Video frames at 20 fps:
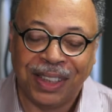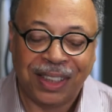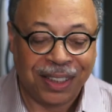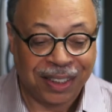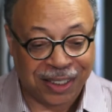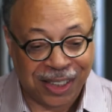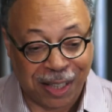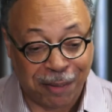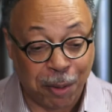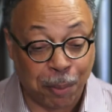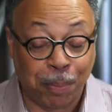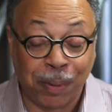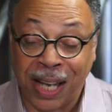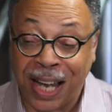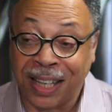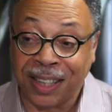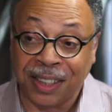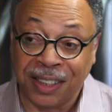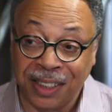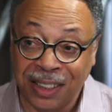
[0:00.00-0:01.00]
Because I'm a
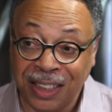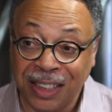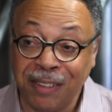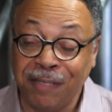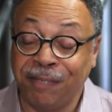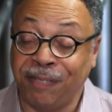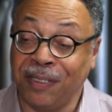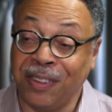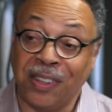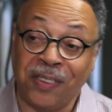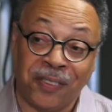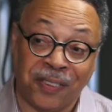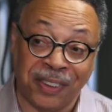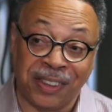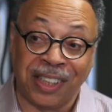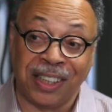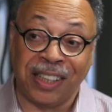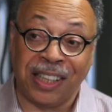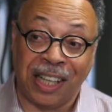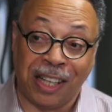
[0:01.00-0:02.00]
black kid from the north
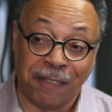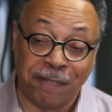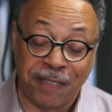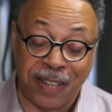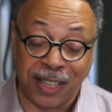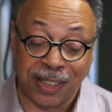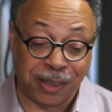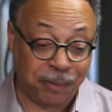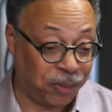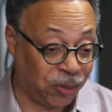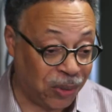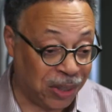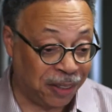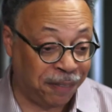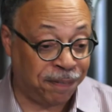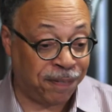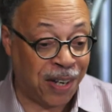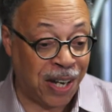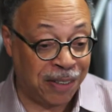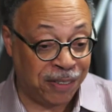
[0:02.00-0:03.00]
end of Halifax. I'm
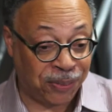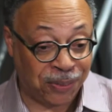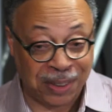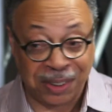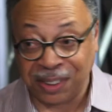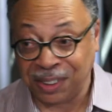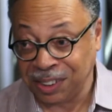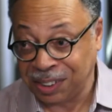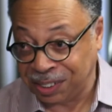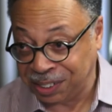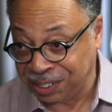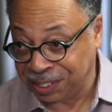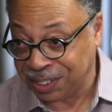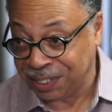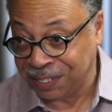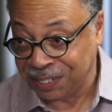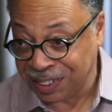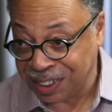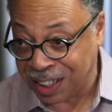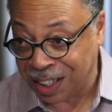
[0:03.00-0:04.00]
twenty-five, twenty-six years
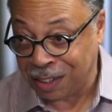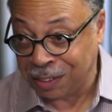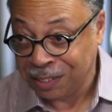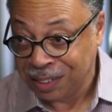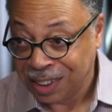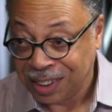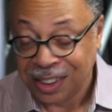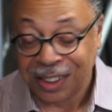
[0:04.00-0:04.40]
old now.